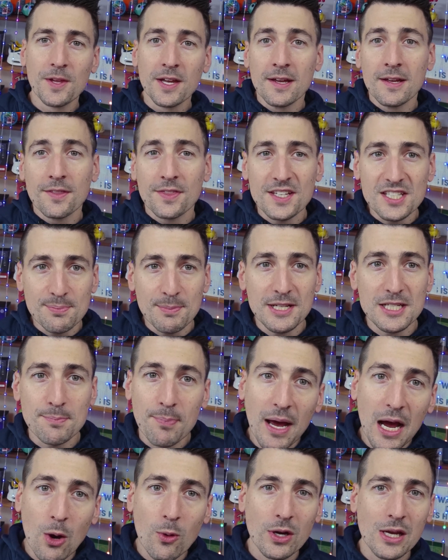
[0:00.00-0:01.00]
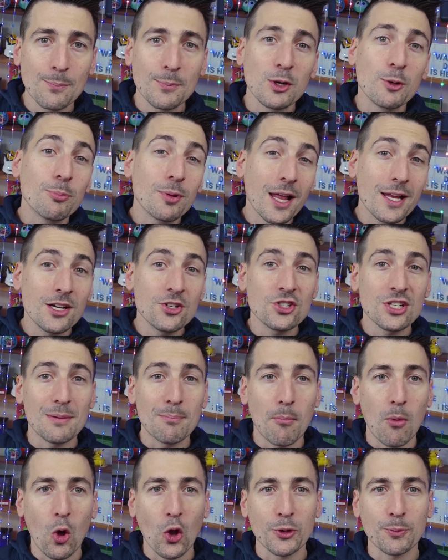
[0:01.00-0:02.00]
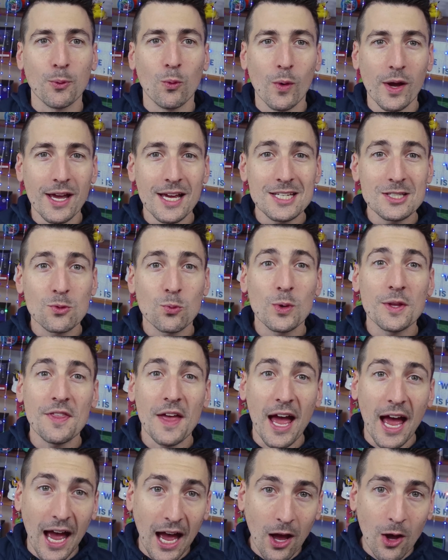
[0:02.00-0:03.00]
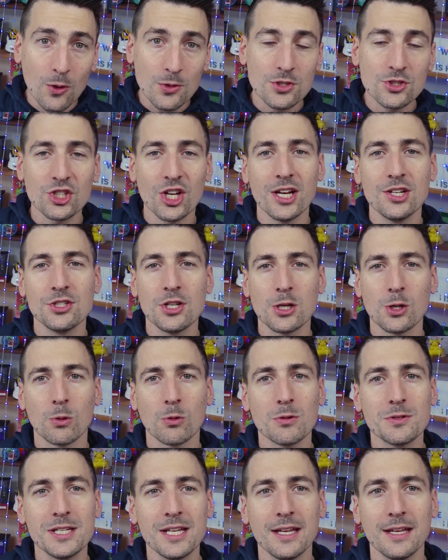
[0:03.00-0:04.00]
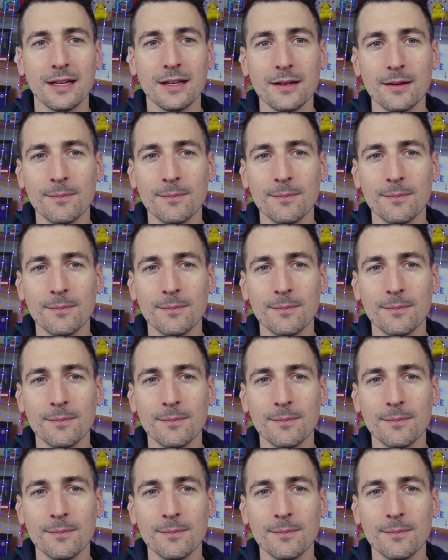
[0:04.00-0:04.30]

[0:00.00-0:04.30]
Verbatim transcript: This means power can be replenished in multiple ways without changing your routine.